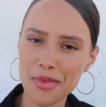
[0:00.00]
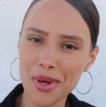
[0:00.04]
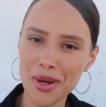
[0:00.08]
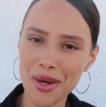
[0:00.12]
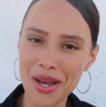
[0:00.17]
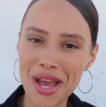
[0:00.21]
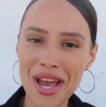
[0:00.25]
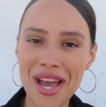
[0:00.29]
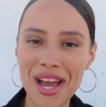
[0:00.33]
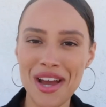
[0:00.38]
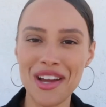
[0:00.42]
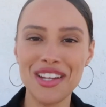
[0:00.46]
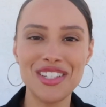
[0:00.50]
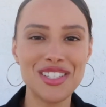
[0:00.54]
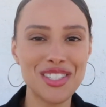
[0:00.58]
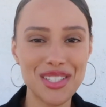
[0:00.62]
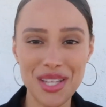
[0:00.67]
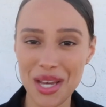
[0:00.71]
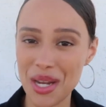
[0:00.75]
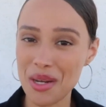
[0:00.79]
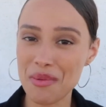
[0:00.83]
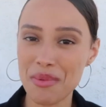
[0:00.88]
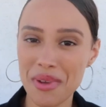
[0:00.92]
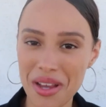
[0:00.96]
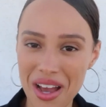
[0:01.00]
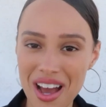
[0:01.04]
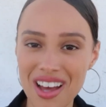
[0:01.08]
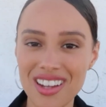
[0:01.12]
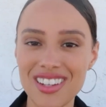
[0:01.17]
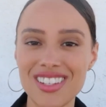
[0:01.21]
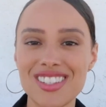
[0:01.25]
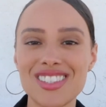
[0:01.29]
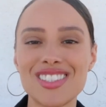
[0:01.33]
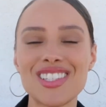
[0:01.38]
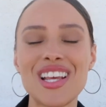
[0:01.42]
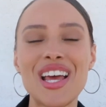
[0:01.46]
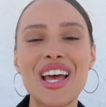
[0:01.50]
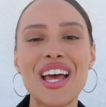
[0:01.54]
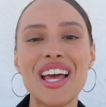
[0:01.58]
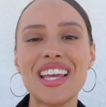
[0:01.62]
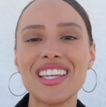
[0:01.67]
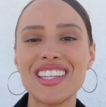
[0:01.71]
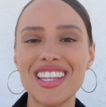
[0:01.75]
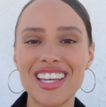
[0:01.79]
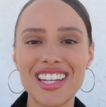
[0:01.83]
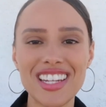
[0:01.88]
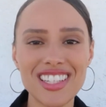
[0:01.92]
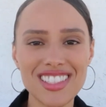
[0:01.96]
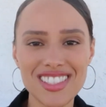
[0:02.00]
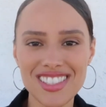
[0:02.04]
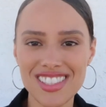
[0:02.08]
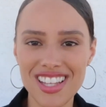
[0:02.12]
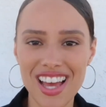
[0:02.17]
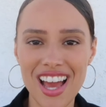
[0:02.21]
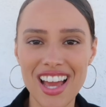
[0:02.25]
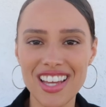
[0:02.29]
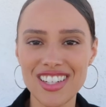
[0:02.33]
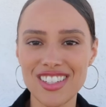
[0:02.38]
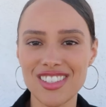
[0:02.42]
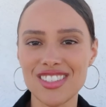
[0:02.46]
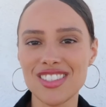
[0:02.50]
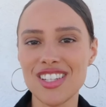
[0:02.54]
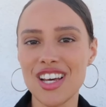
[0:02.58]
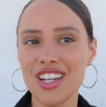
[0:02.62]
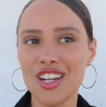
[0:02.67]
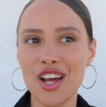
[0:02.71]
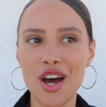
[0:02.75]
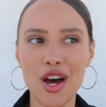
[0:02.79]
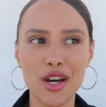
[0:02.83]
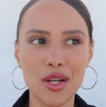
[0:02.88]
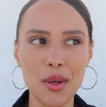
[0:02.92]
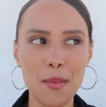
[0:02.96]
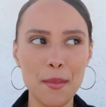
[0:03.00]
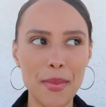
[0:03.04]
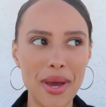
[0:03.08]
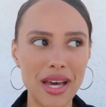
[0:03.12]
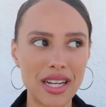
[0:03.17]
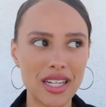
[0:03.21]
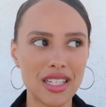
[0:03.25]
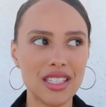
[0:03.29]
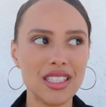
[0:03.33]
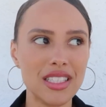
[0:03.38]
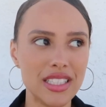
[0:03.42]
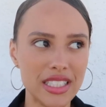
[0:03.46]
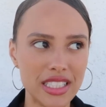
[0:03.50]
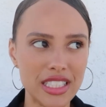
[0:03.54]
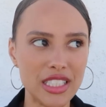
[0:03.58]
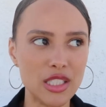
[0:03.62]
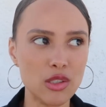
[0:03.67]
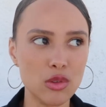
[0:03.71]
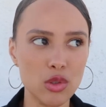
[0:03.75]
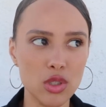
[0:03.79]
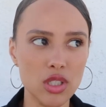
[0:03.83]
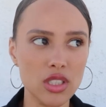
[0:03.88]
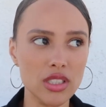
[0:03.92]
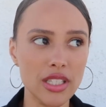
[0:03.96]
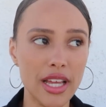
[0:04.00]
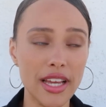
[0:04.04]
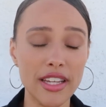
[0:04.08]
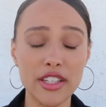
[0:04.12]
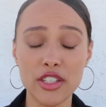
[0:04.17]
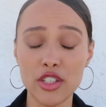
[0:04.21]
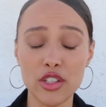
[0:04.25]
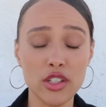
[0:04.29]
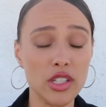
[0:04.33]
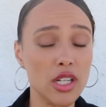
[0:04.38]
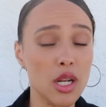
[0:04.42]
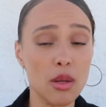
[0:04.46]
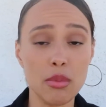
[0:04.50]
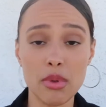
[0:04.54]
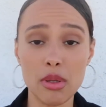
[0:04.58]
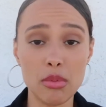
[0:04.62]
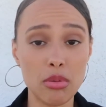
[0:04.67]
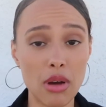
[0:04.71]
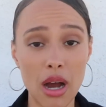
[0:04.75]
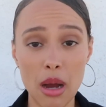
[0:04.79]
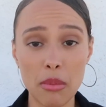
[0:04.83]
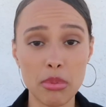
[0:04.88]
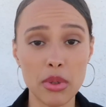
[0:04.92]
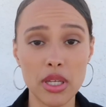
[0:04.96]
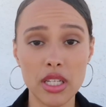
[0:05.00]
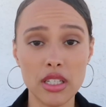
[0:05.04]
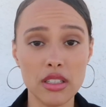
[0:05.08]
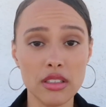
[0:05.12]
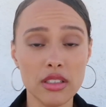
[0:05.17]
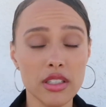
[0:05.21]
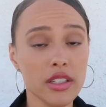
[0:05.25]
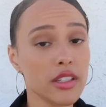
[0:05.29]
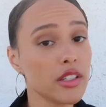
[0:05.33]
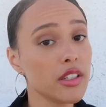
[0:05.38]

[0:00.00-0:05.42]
I just gotta be honest. Getting signed does not automatically equal like you're gonna be popping.